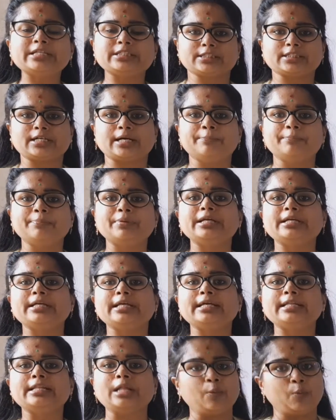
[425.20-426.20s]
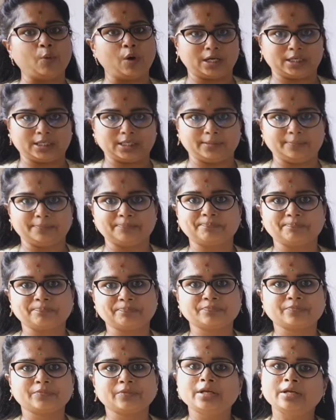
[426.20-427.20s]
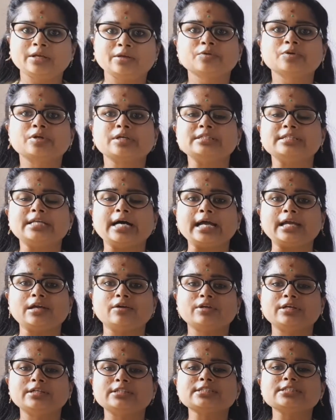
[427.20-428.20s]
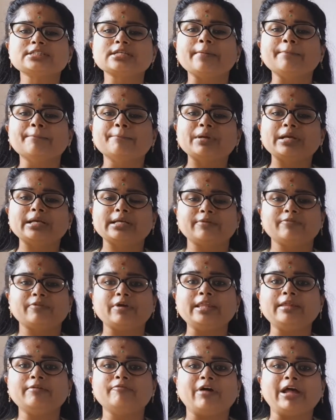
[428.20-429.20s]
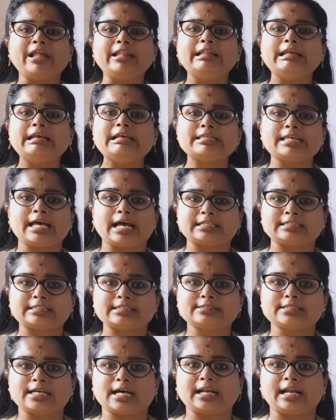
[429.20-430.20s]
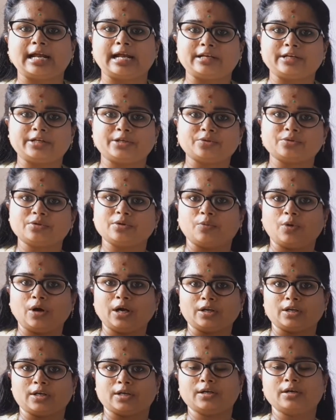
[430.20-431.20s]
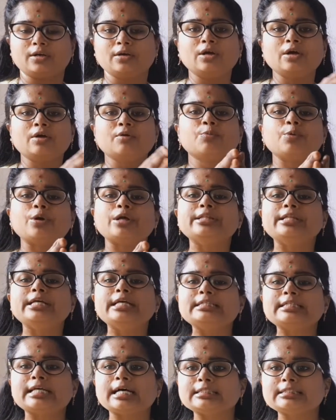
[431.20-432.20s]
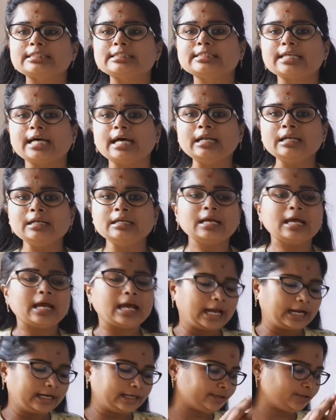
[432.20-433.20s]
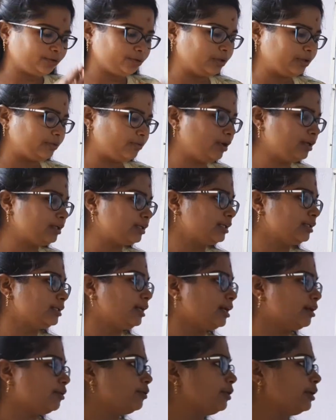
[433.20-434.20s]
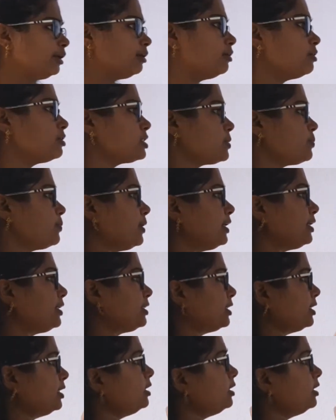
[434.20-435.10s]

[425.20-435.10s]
completely in the water. The ionizes completely when these acids are added to the water. When these acids are added to the water, they are going to split